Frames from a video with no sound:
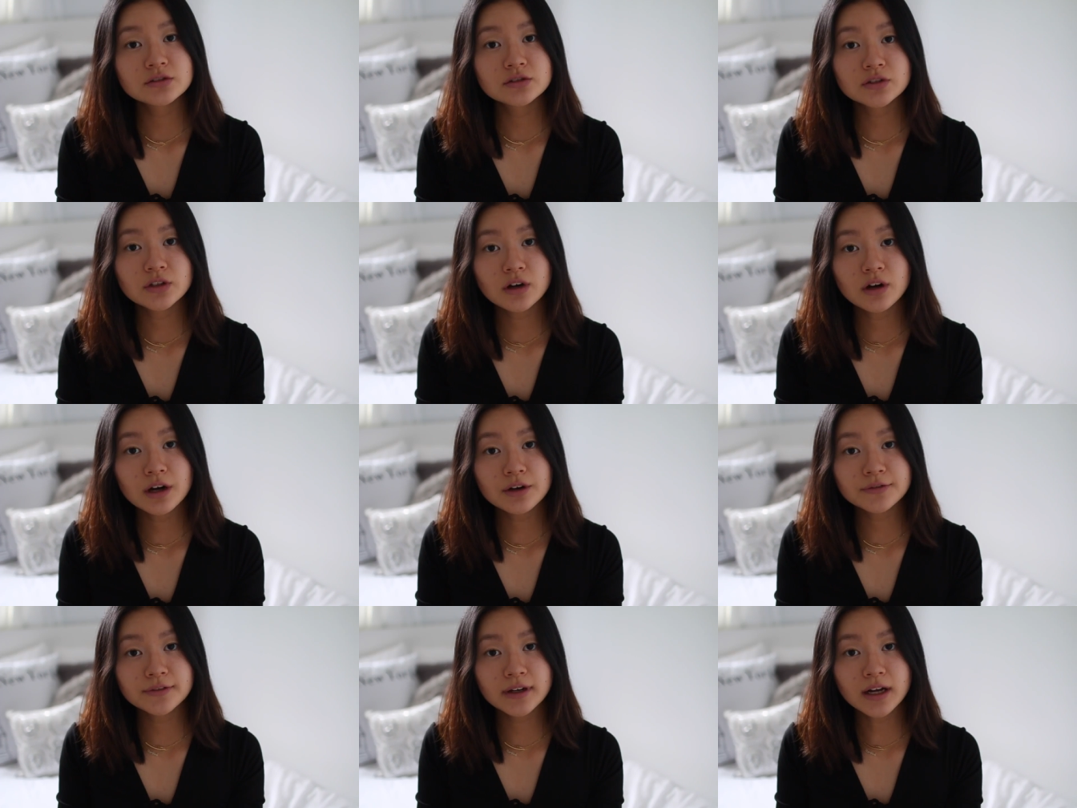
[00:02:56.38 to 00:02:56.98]

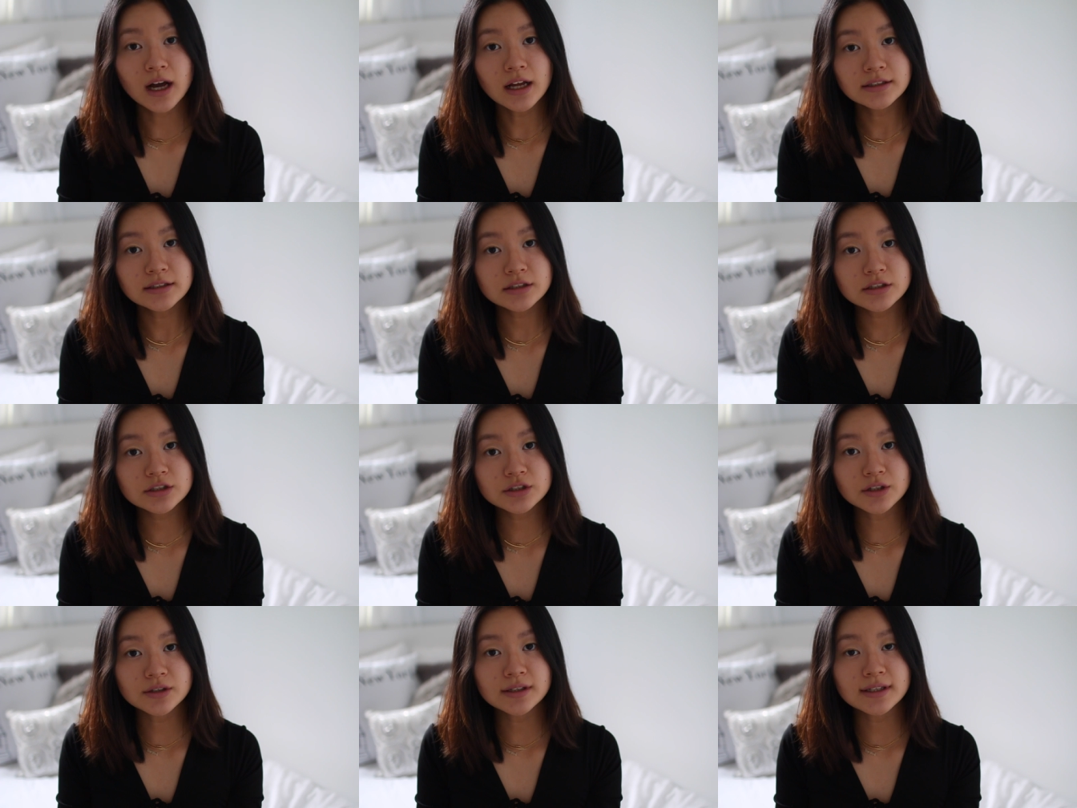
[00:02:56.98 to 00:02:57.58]
So I forgot to
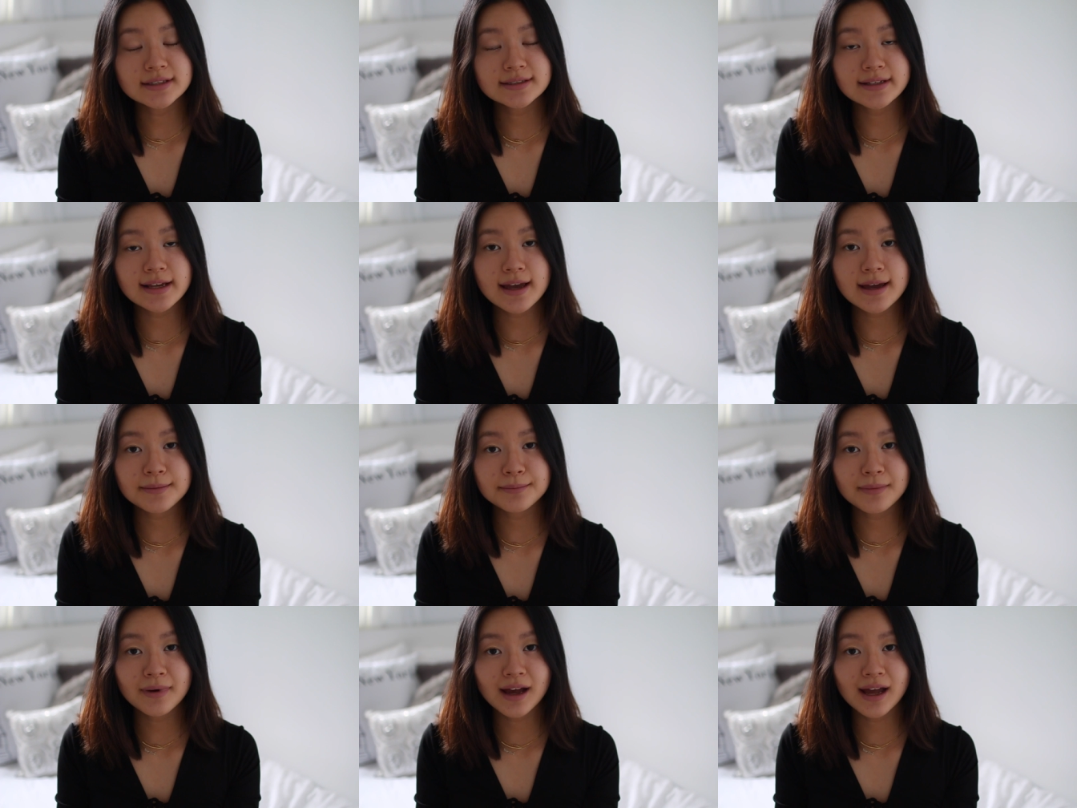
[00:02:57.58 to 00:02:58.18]
show this
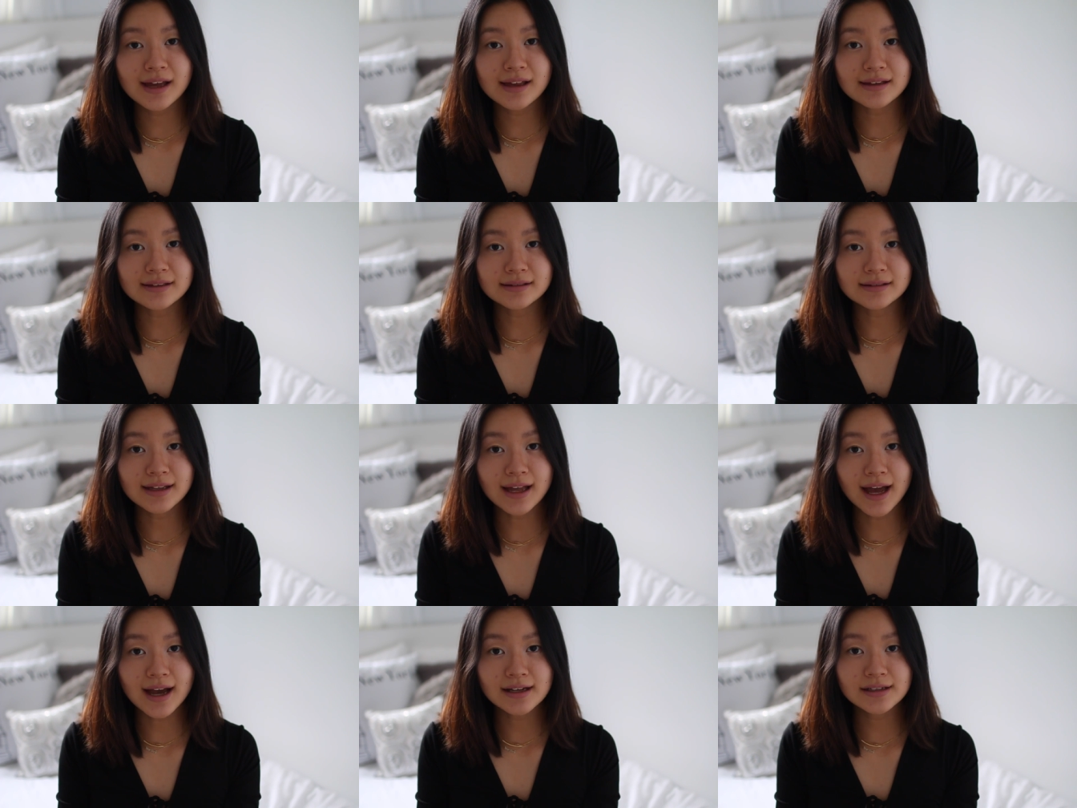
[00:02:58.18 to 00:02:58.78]
in my
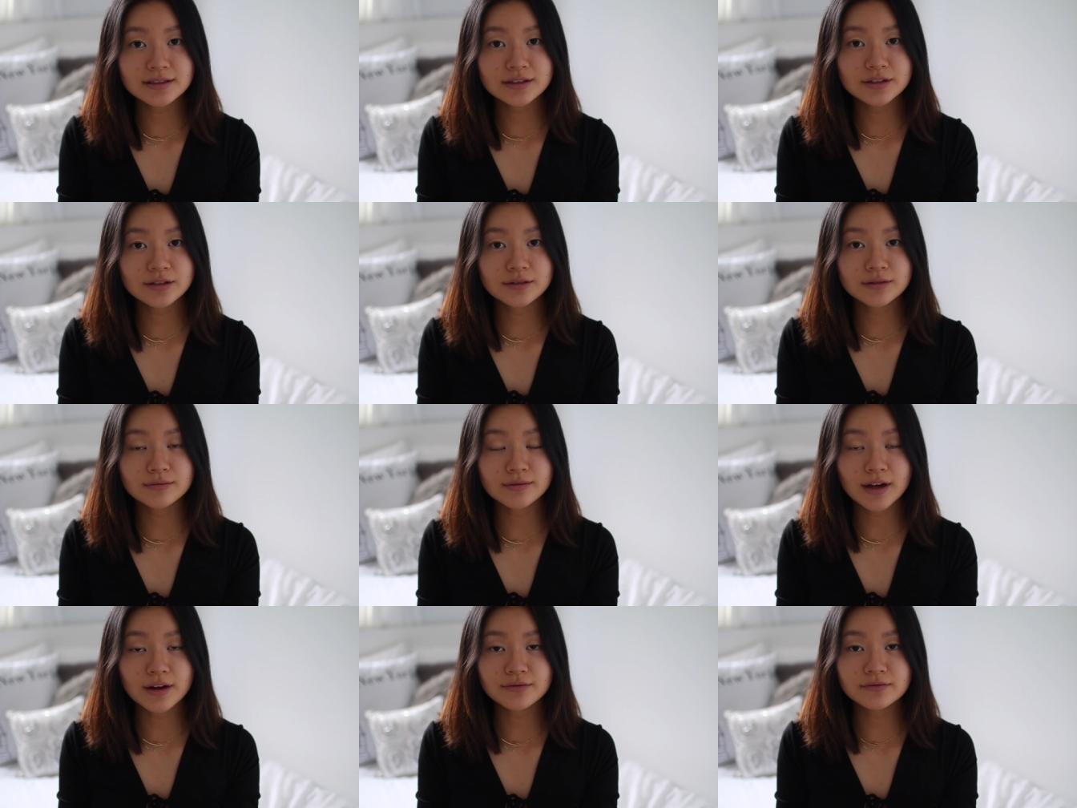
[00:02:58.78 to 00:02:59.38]
last
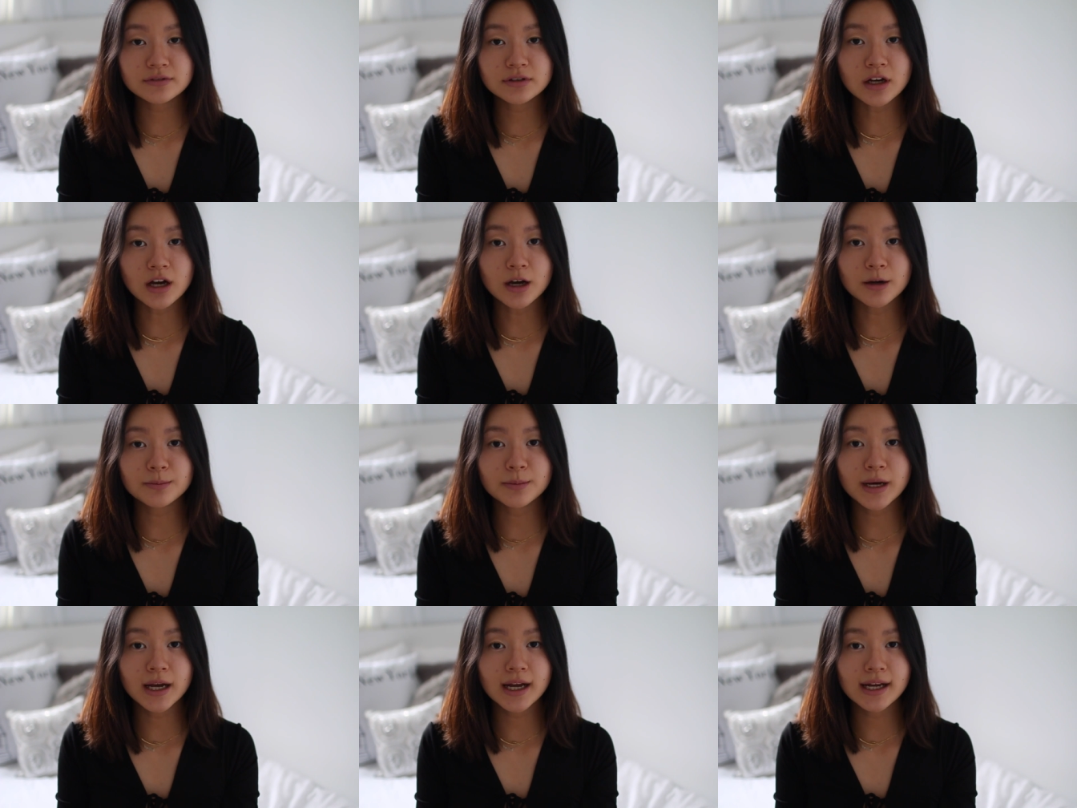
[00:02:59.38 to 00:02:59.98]
thrift
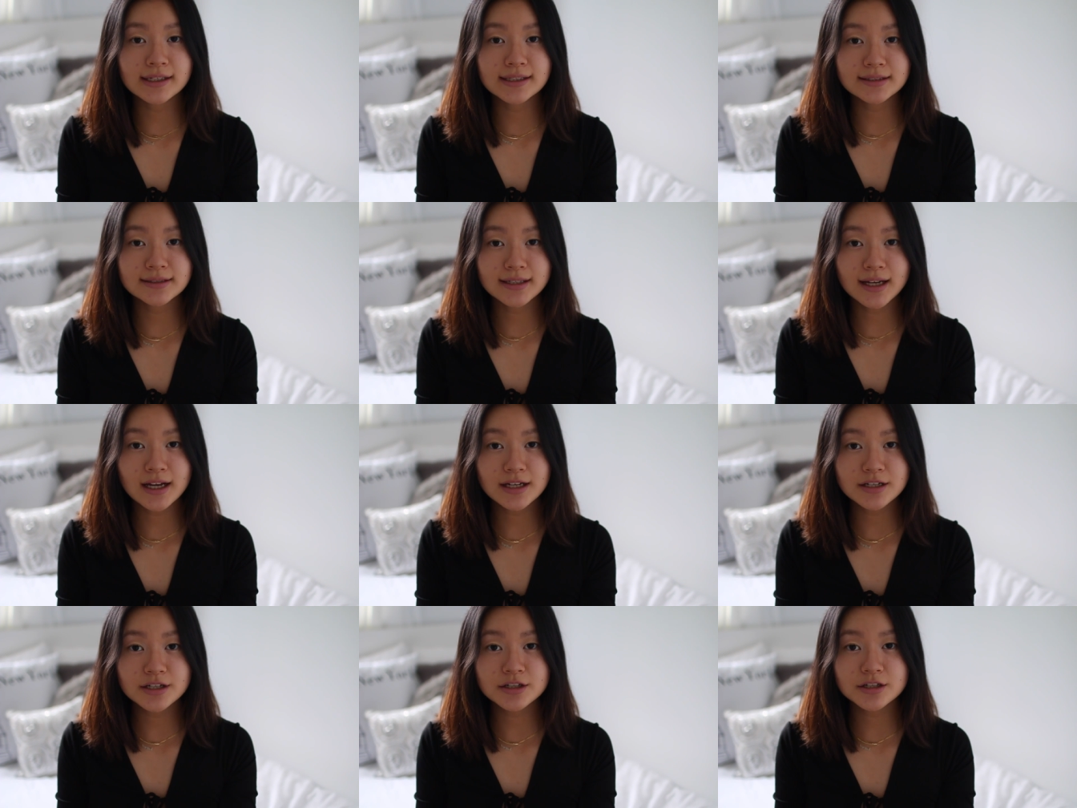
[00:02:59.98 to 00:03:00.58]
haul, but I
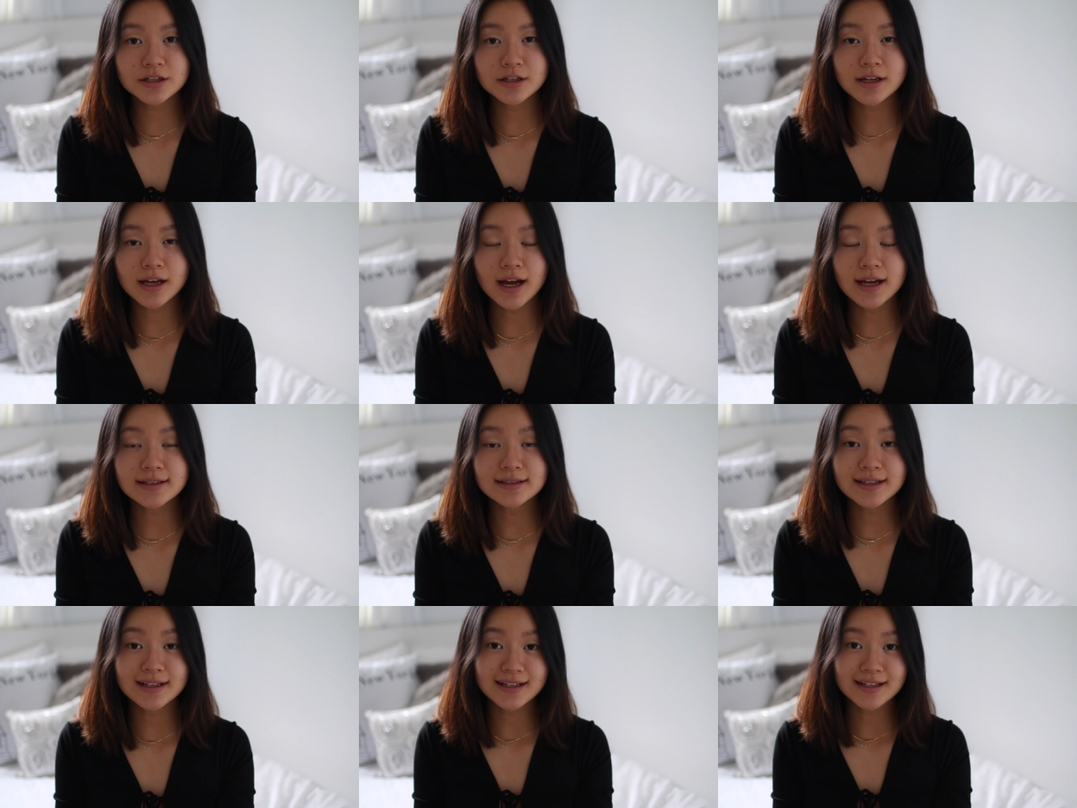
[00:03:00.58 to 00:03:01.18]
decided to show you
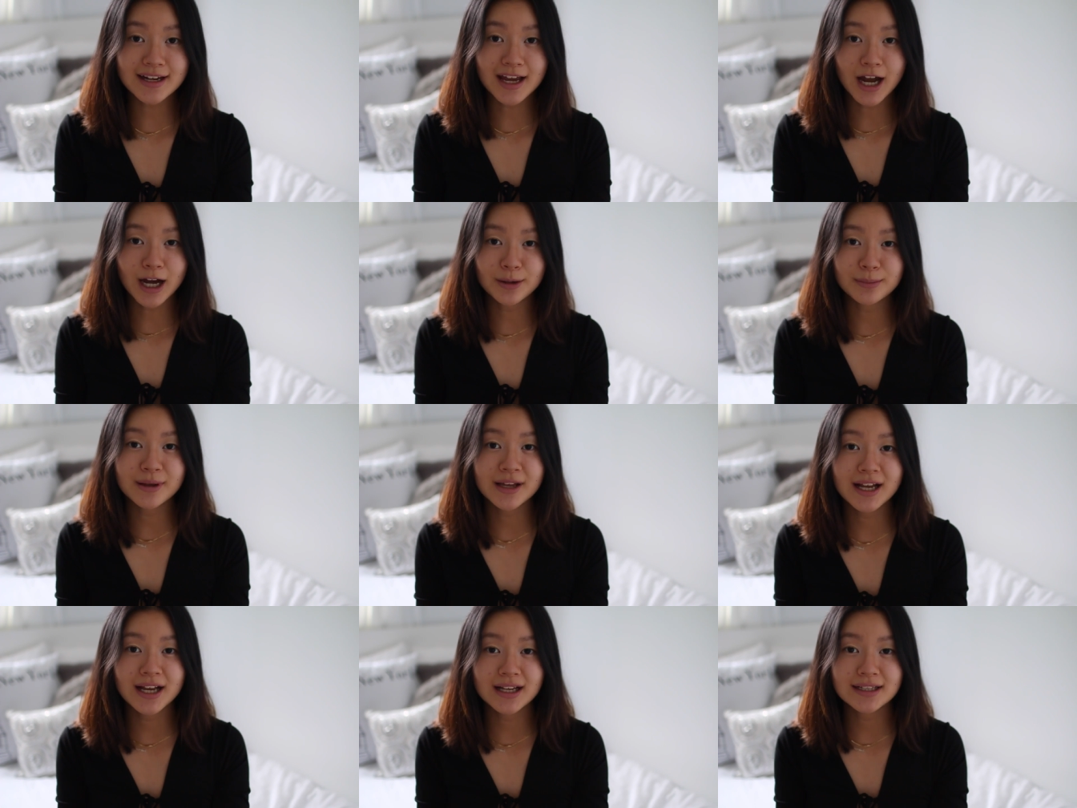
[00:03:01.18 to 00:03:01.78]
guys it
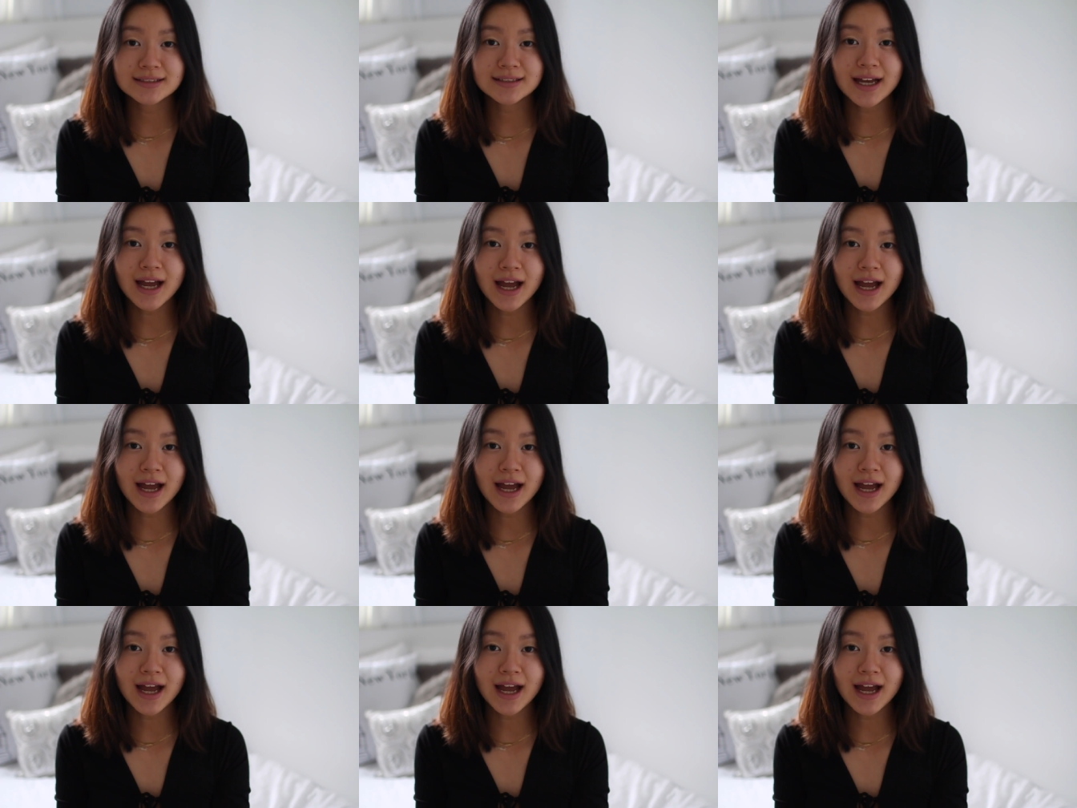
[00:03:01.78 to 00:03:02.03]
now because